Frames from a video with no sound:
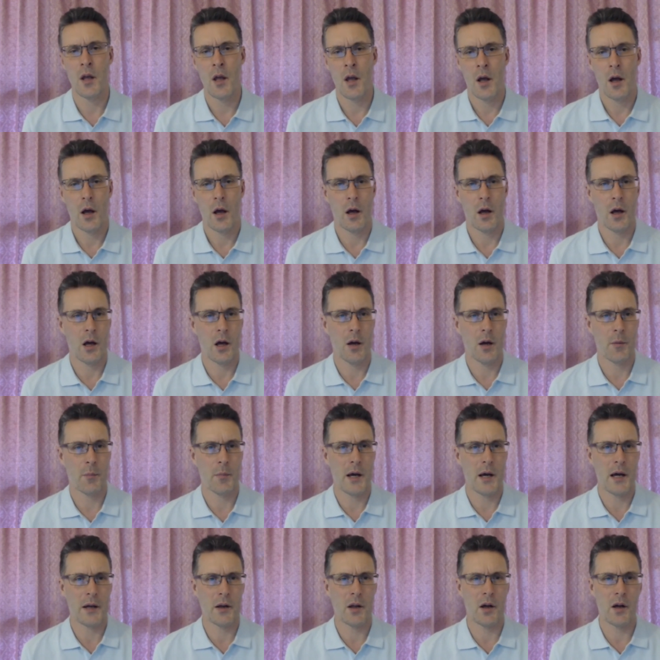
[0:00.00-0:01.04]
Um,
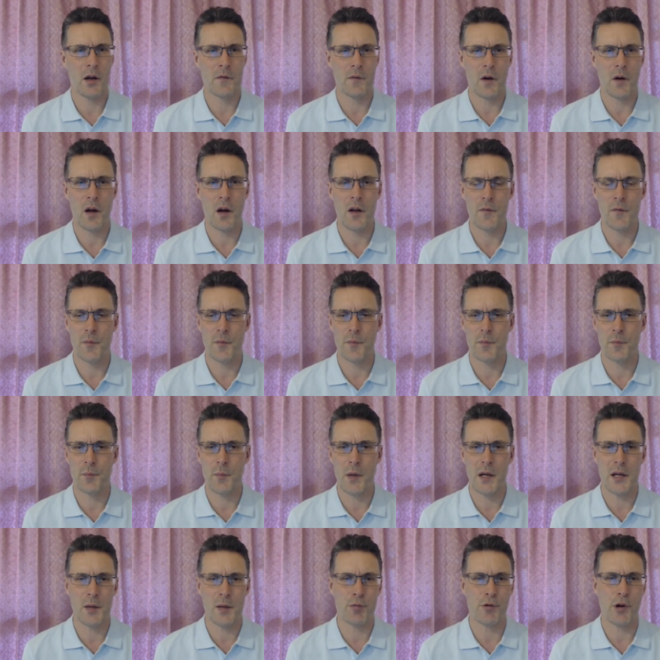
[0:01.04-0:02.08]
and I've, I've
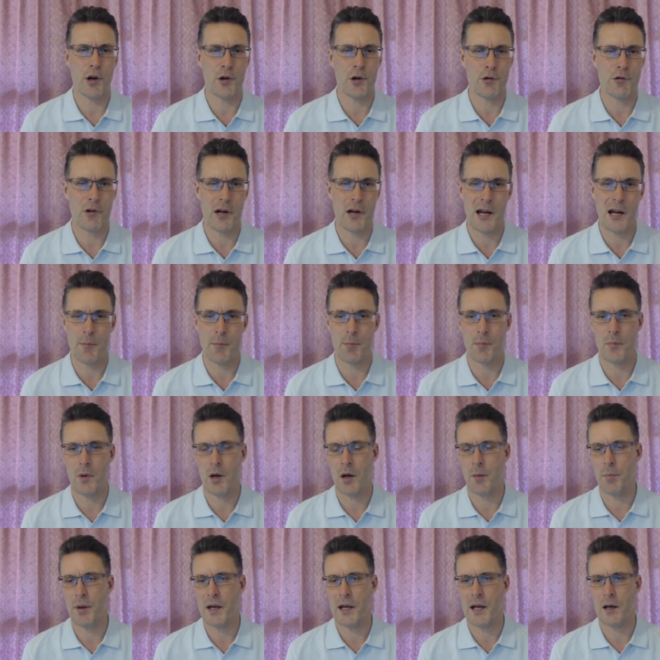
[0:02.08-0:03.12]
made a program
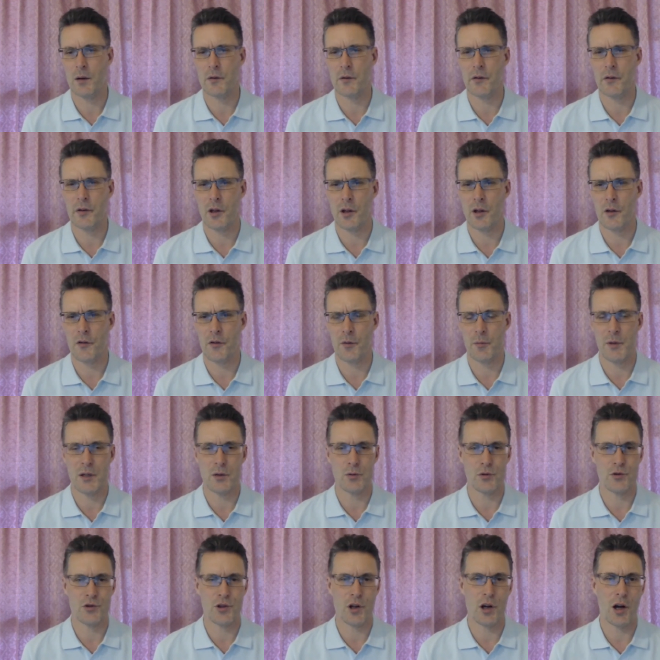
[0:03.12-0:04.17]
about uh, somebody
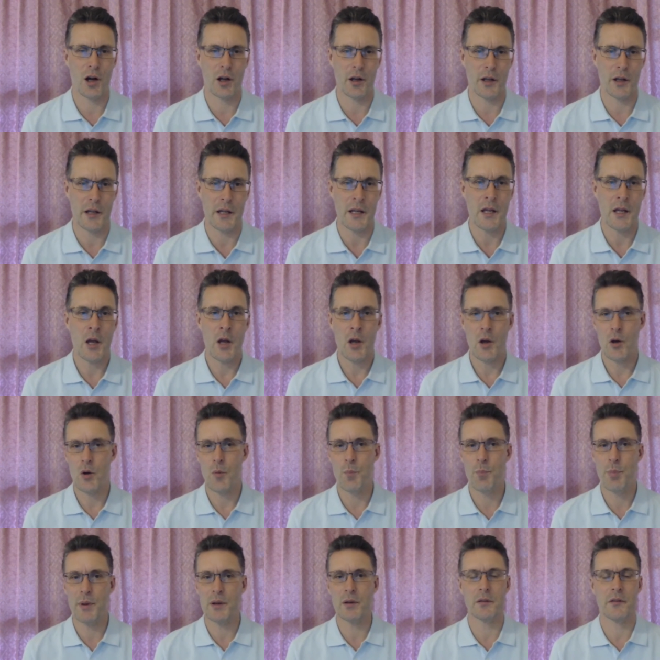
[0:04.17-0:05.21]
called Charlie who
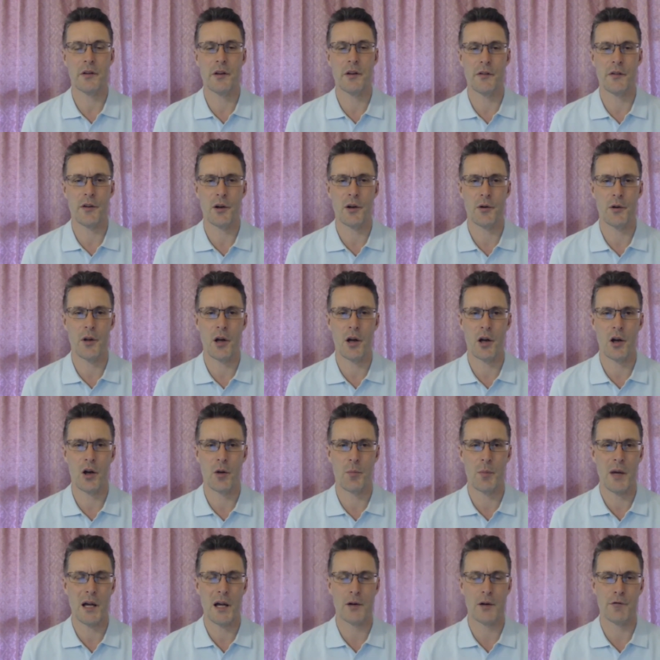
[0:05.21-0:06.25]
built his own
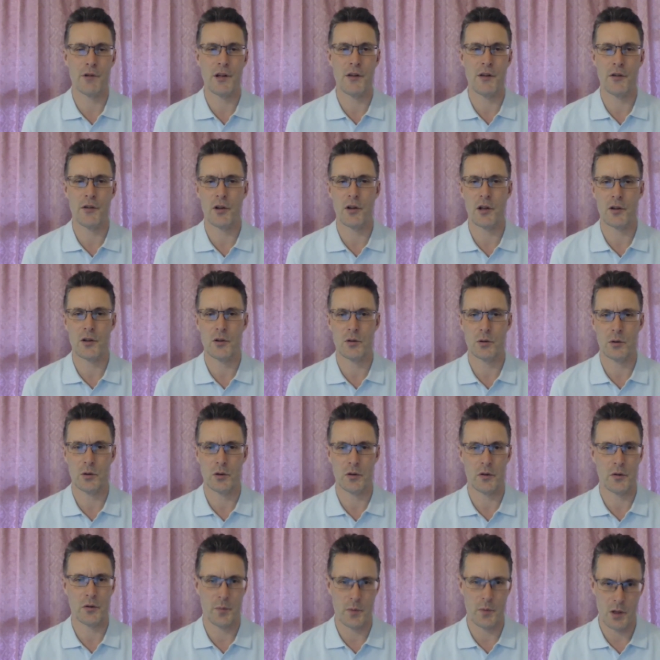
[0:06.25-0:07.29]
home out of
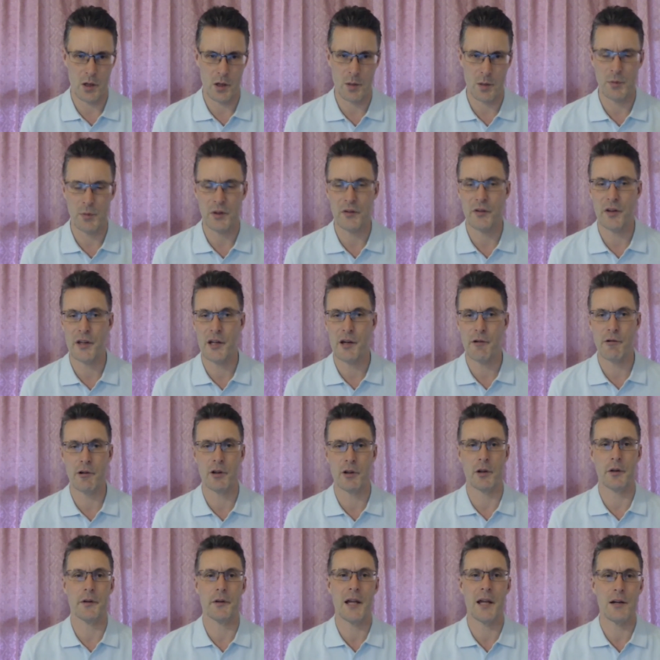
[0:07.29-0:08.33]
recycled uh,
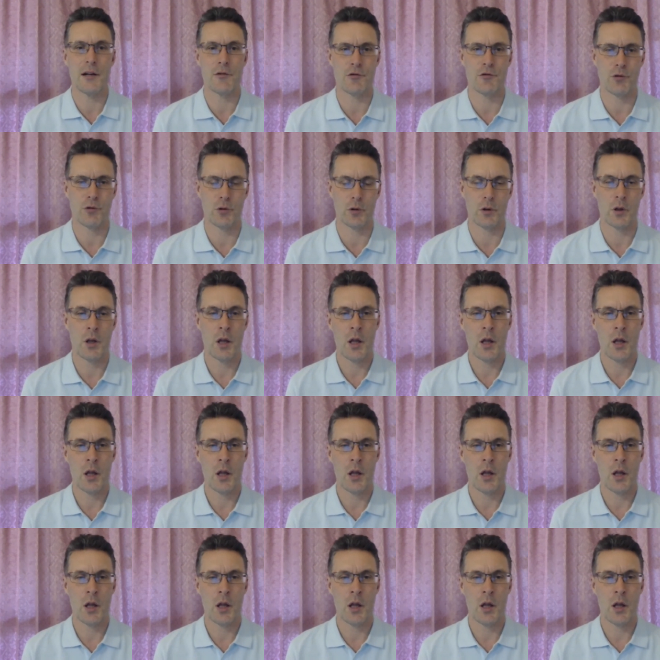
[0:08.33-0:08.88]
material and natural